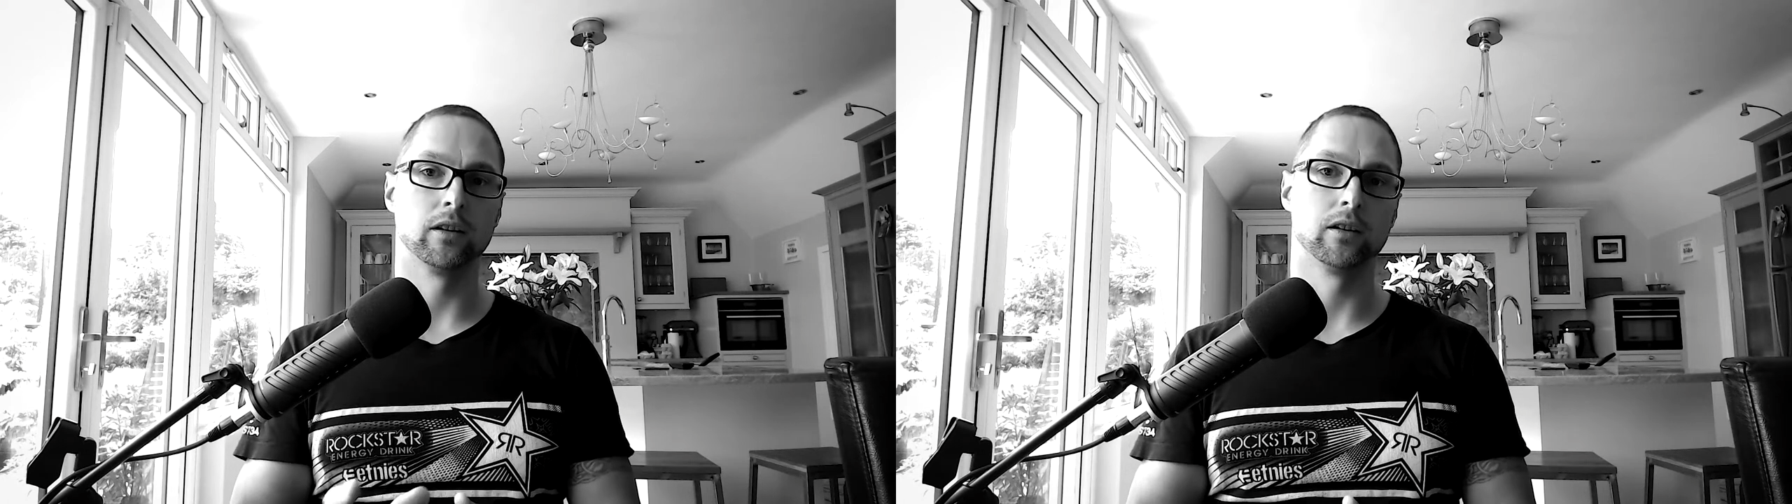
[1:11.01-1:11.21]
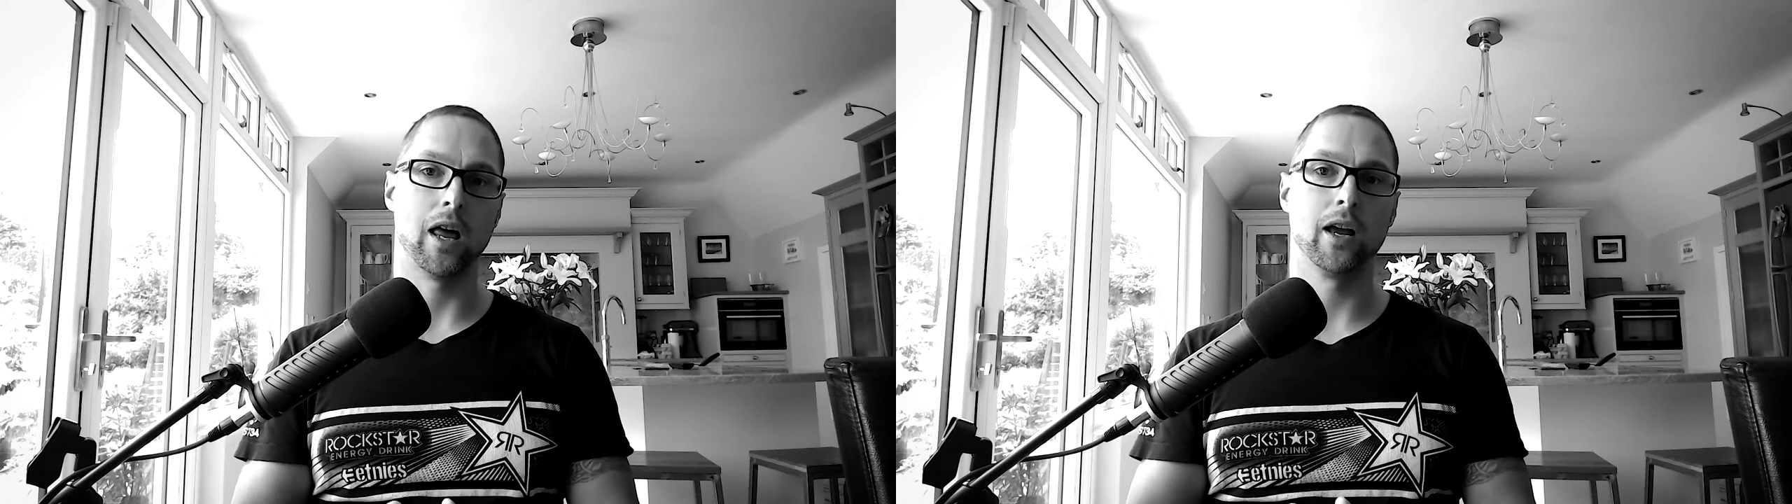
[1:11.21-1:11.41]

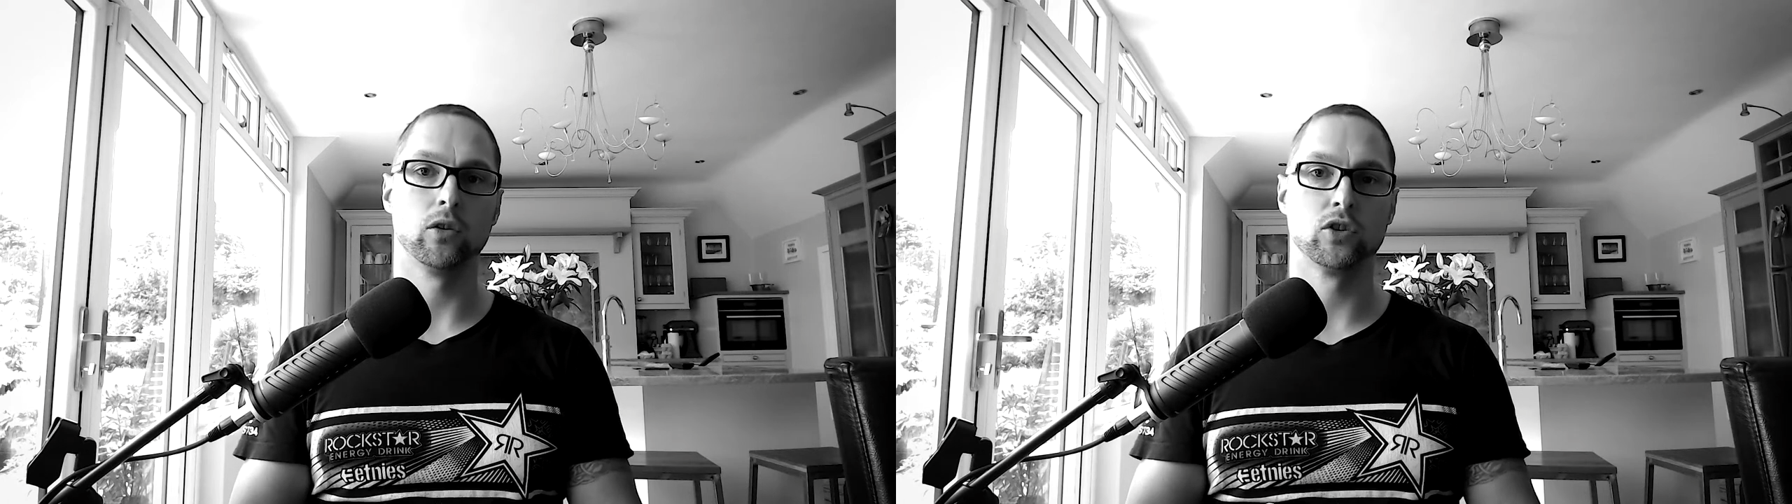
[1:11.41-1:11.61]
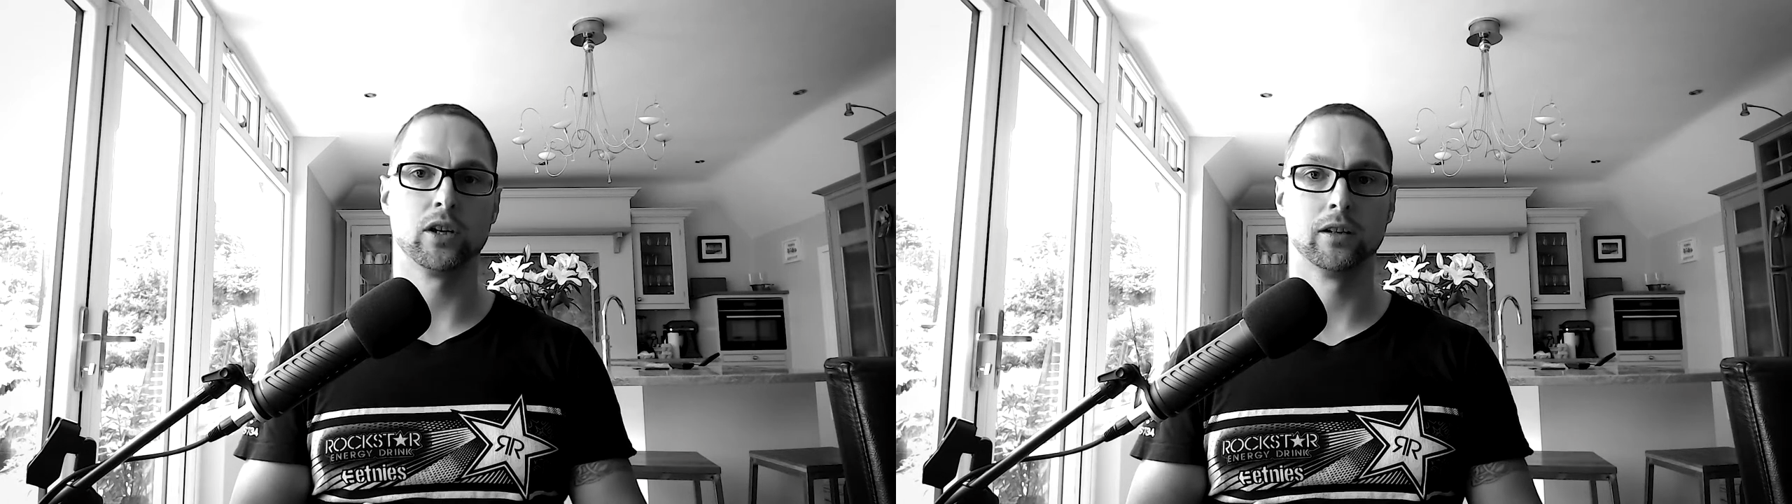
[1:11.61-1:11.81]

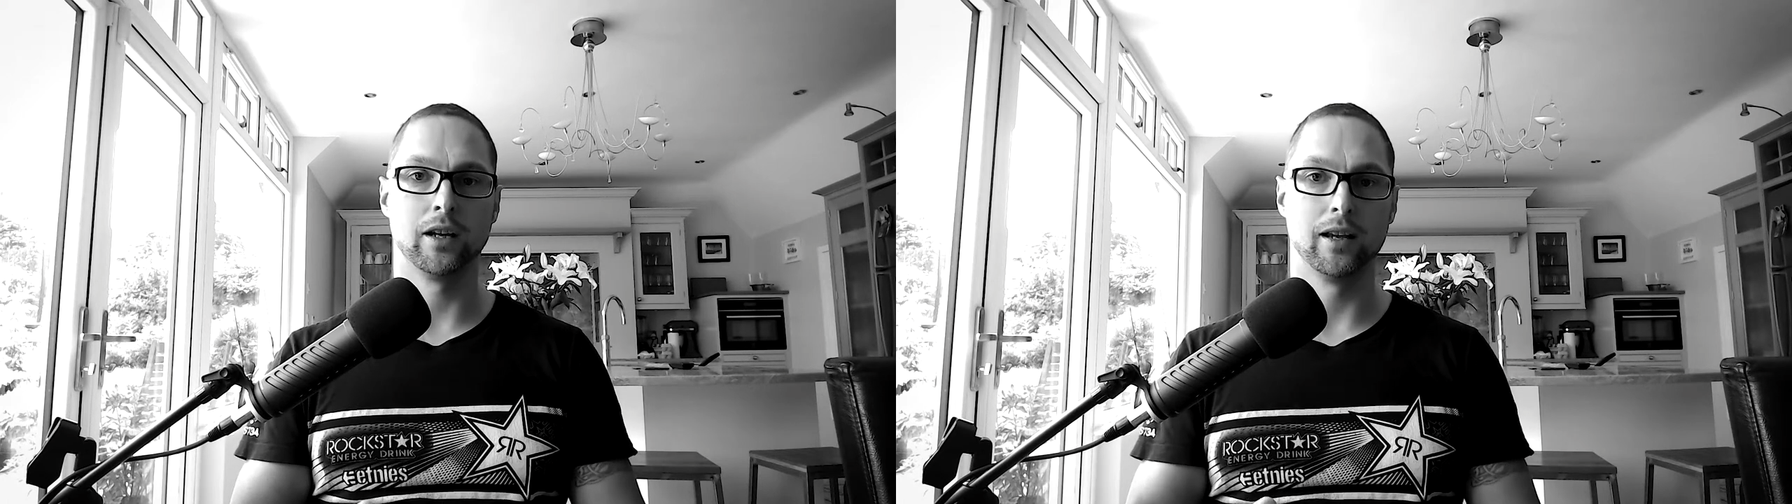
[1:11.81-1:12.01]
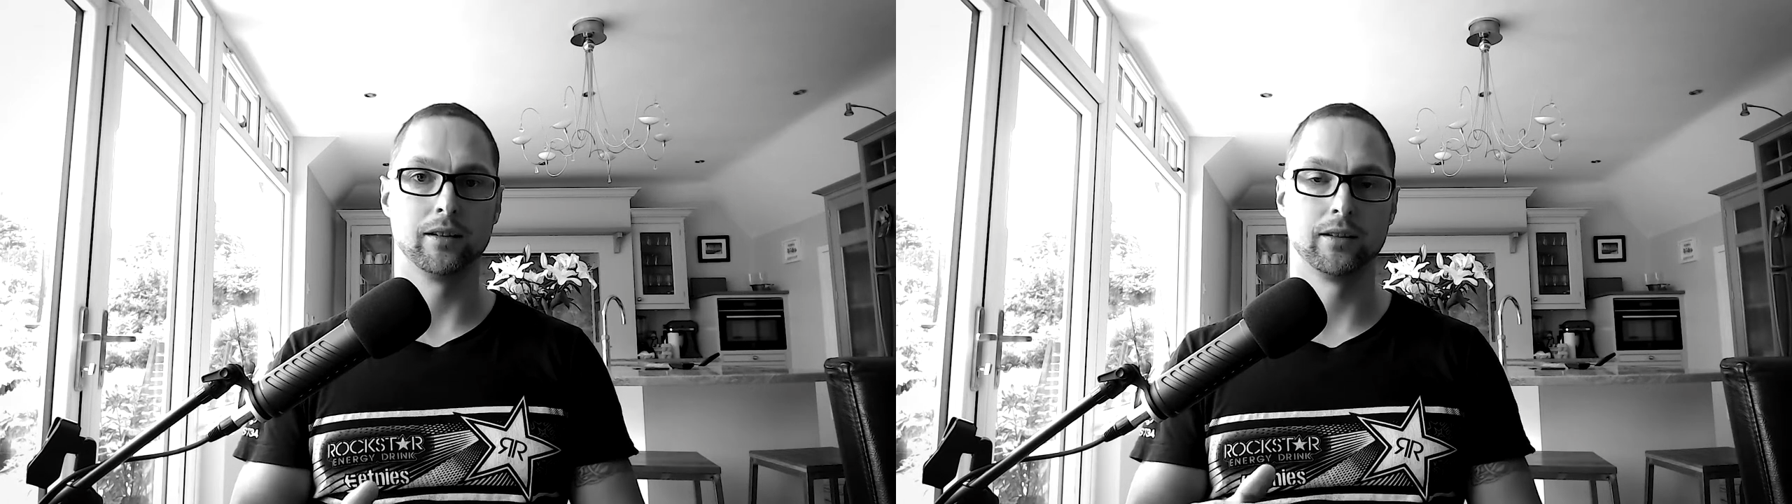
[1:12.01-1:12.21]
glycogen
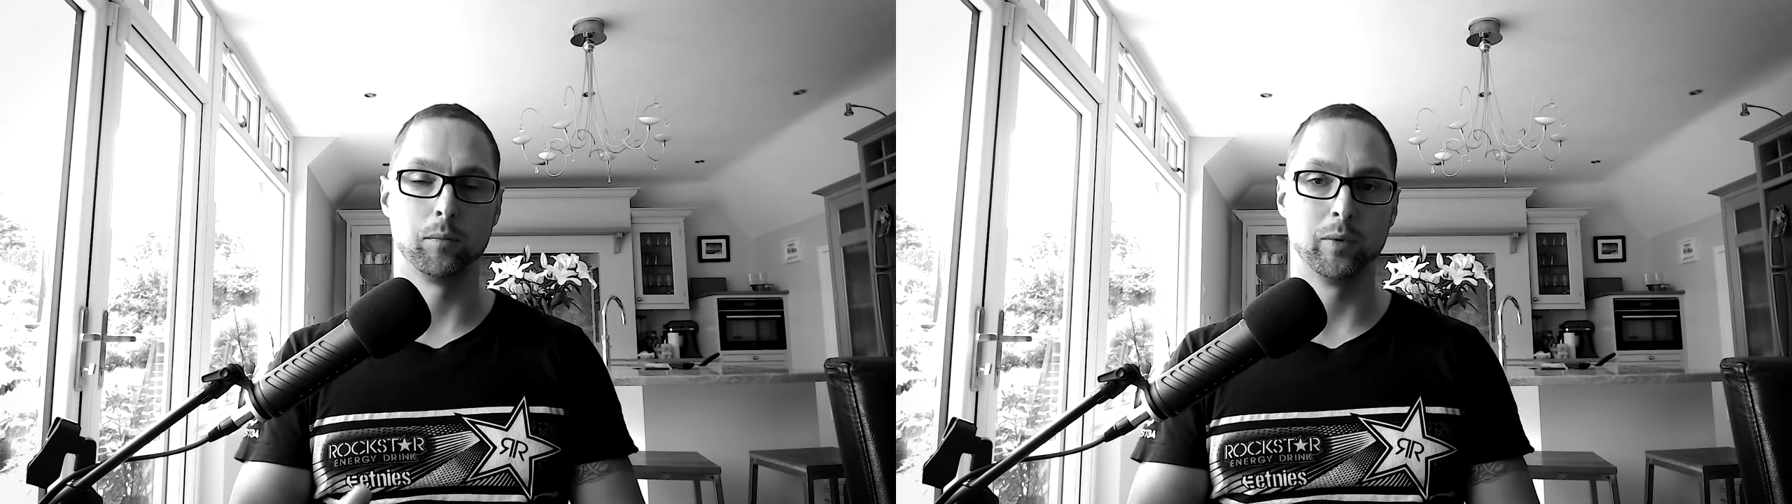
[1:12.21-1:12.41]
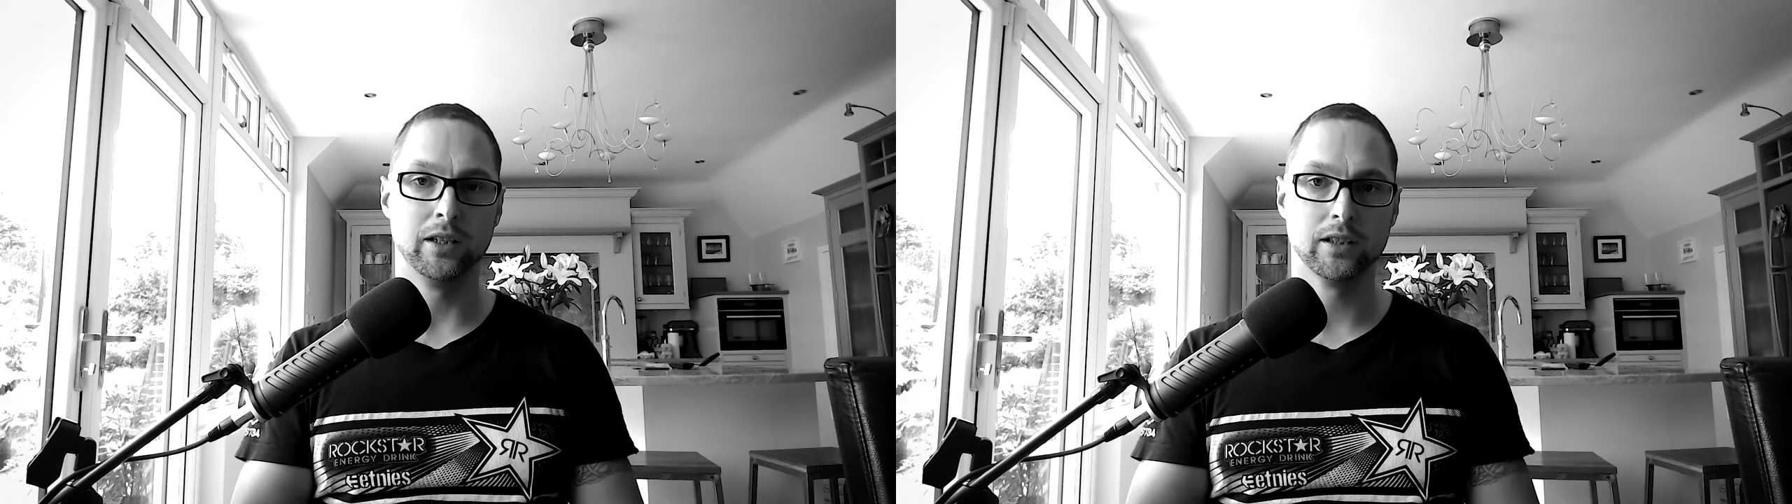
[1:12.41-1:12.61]
is
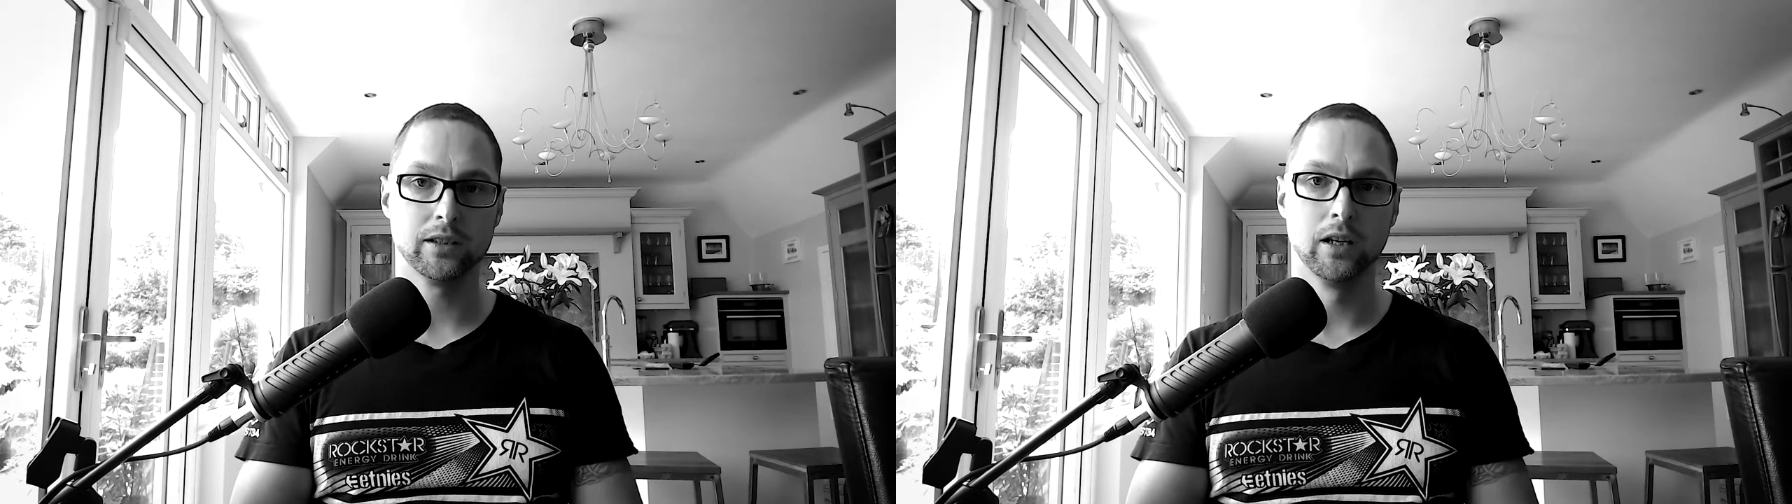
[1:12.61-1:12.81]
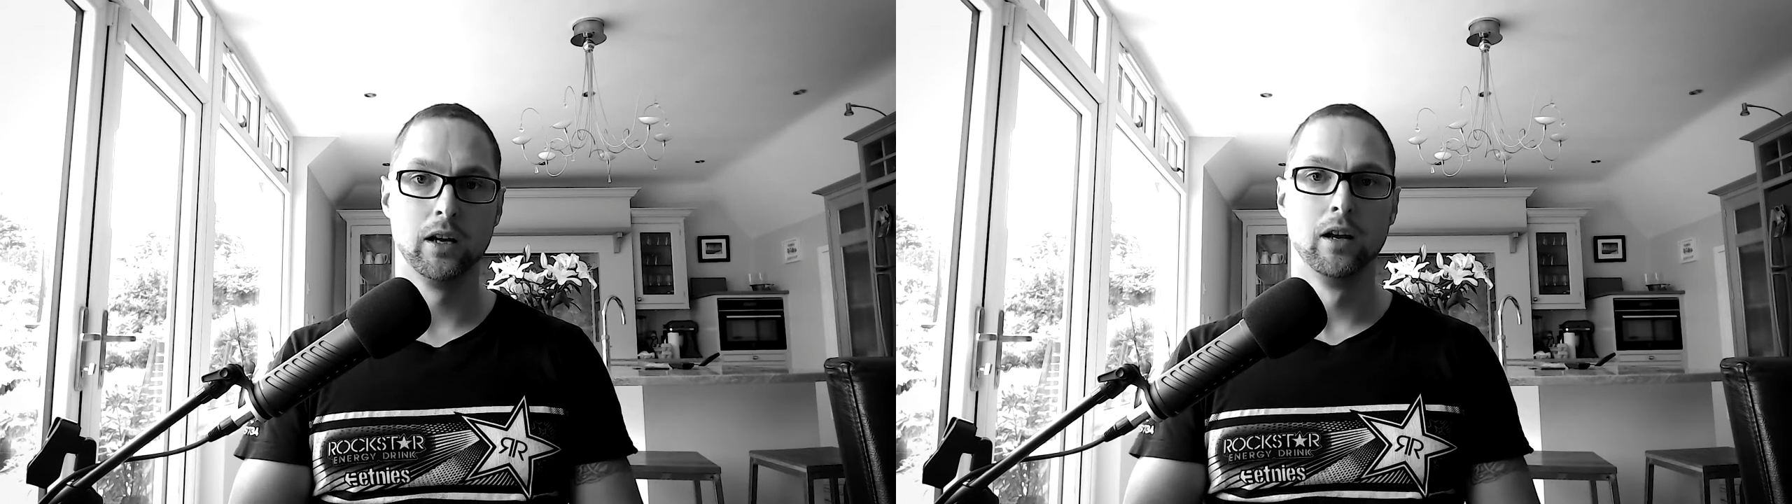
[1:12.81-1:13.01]
depleted.